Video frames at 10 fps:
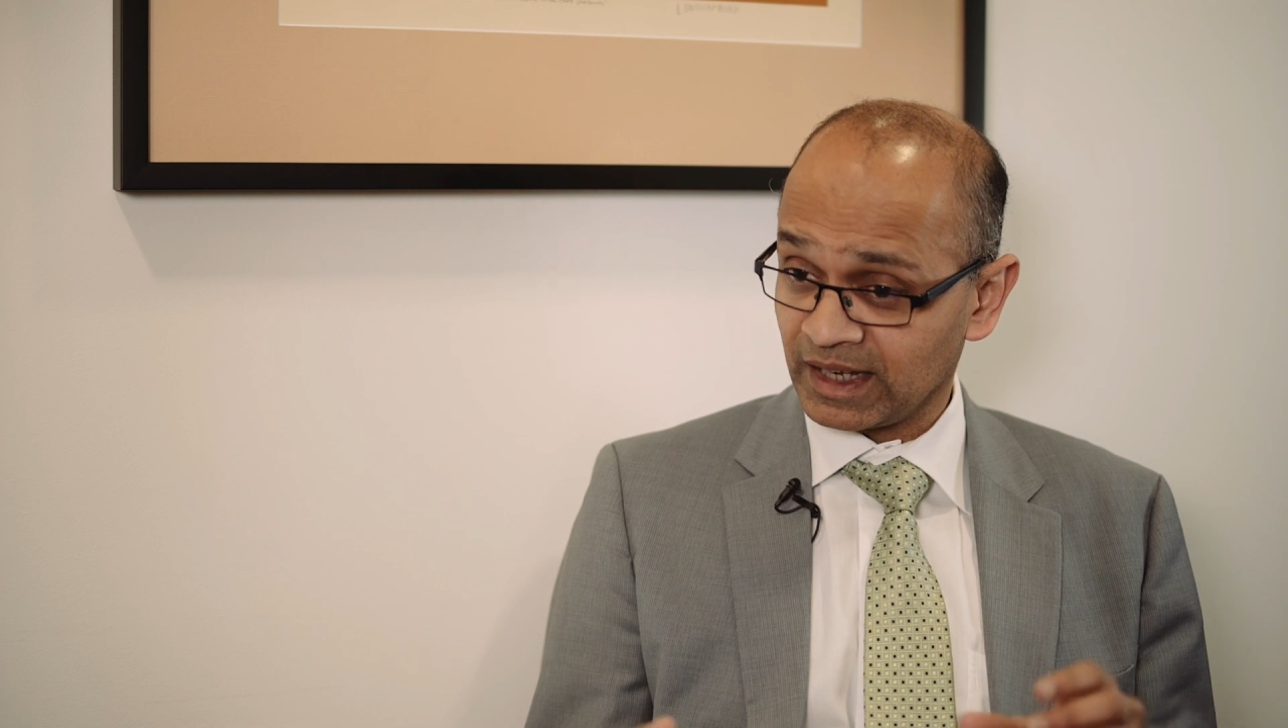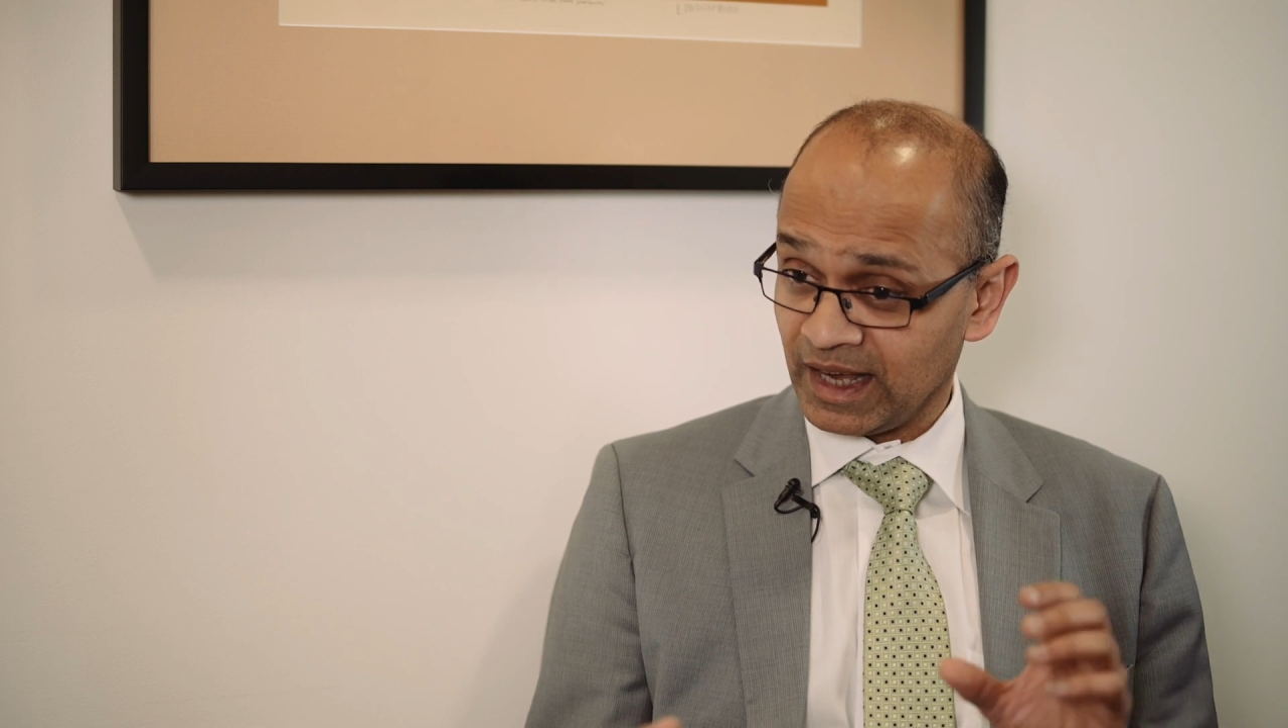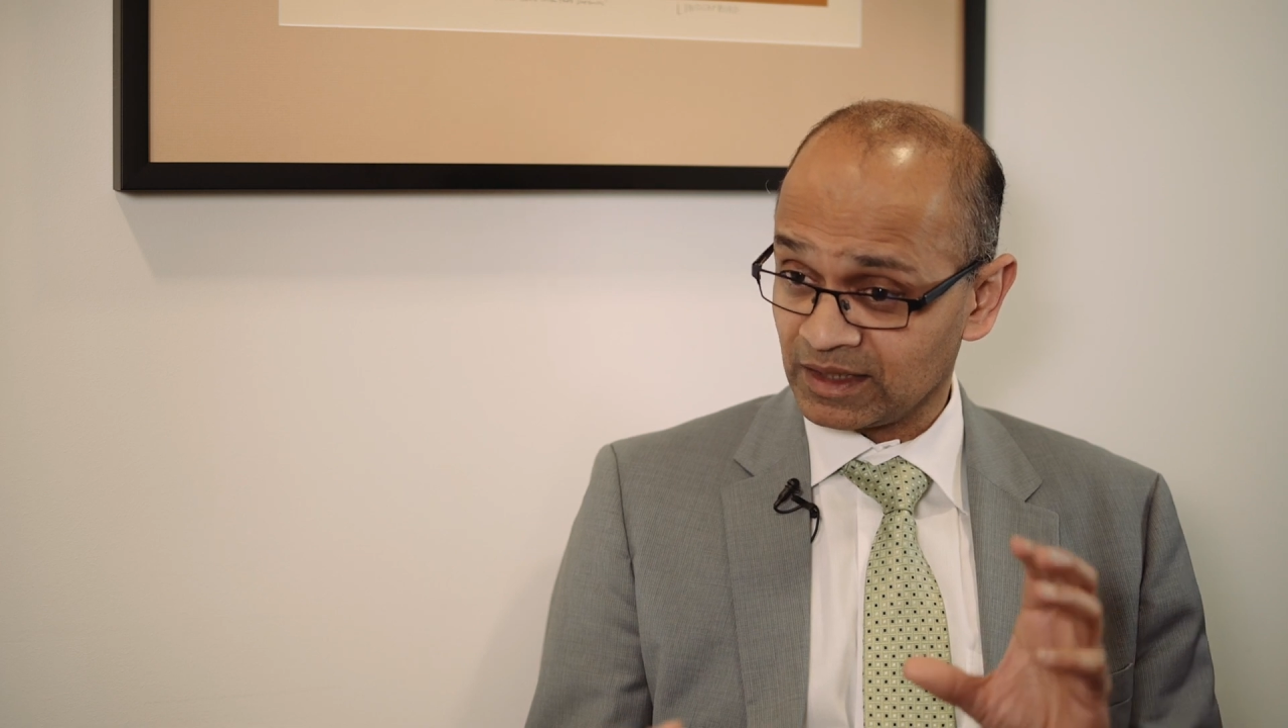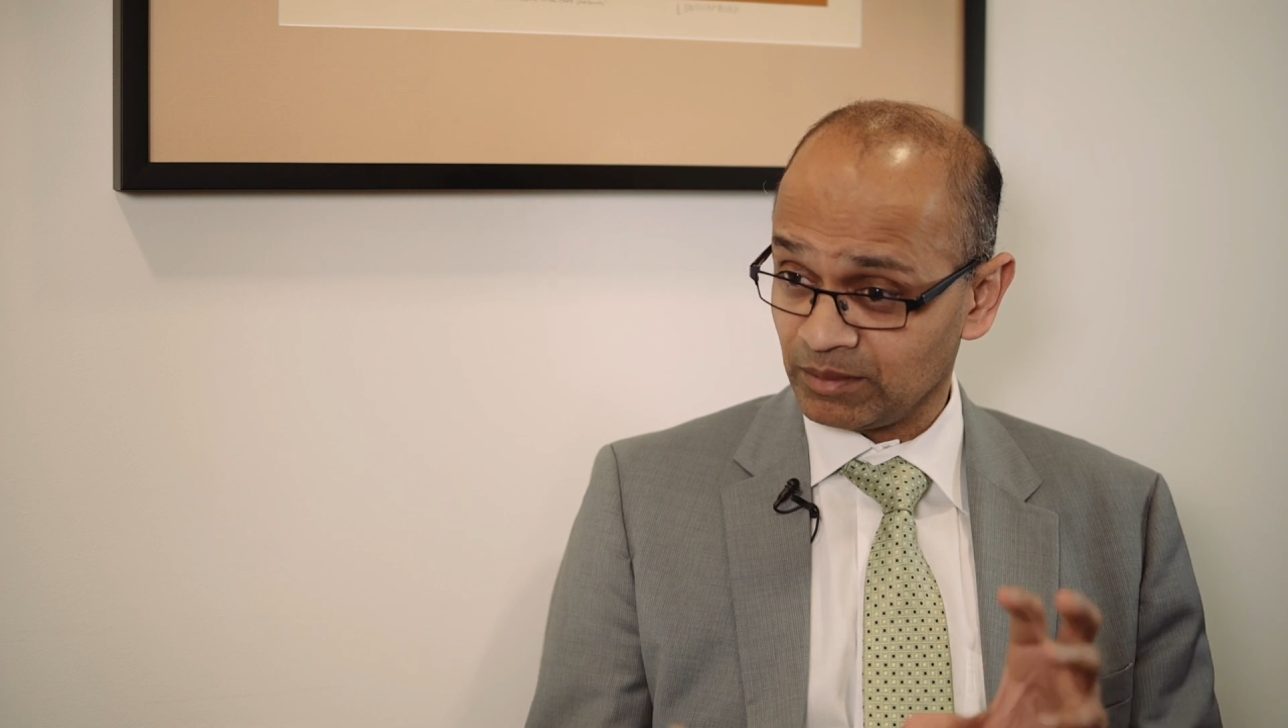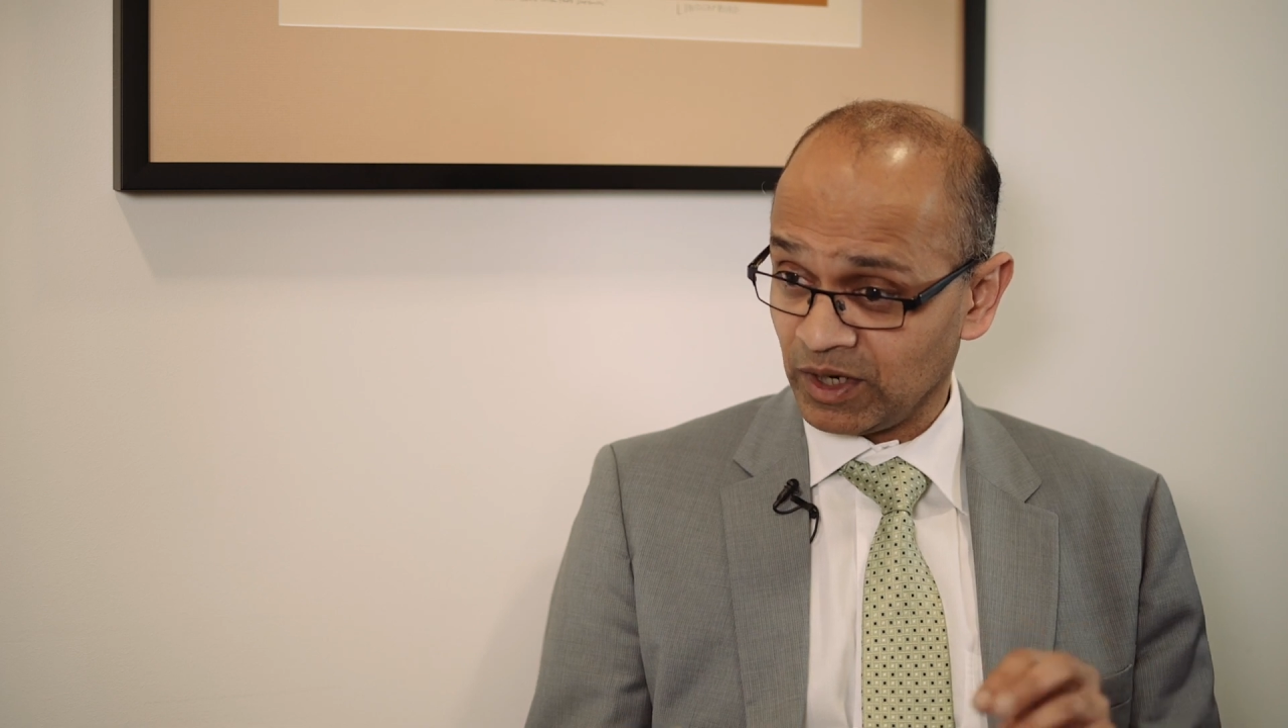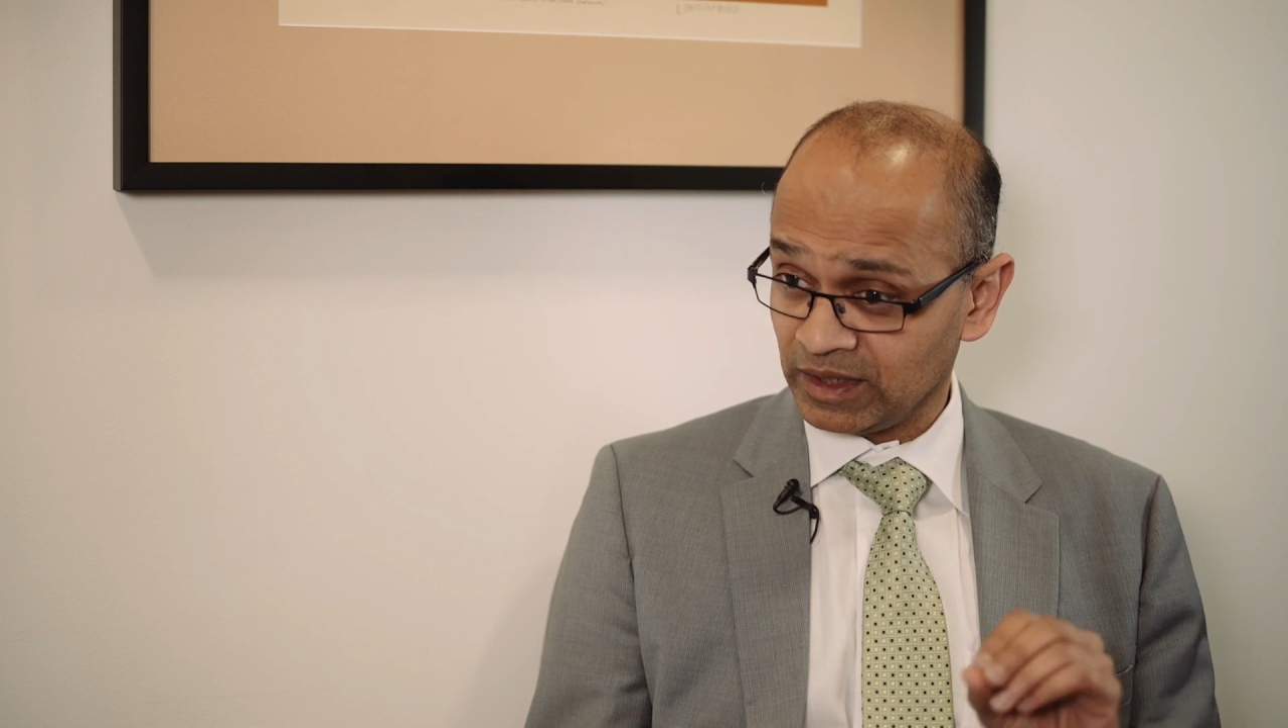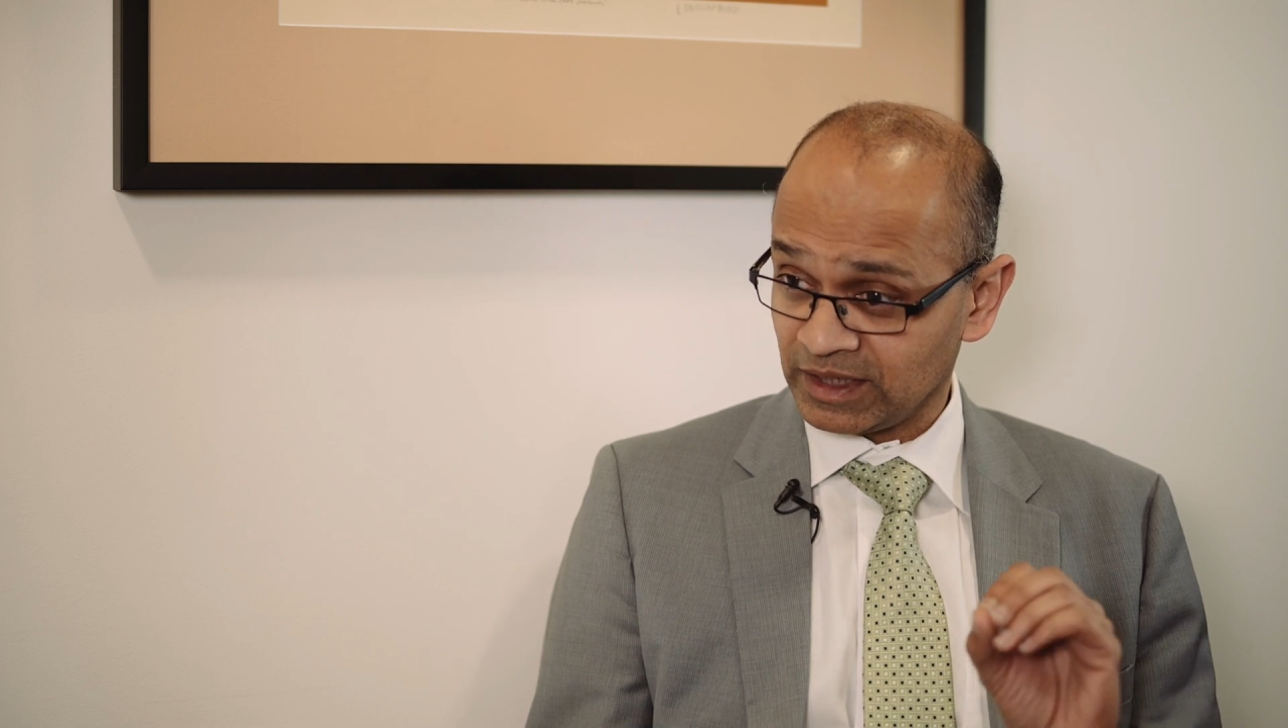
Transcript: cancer by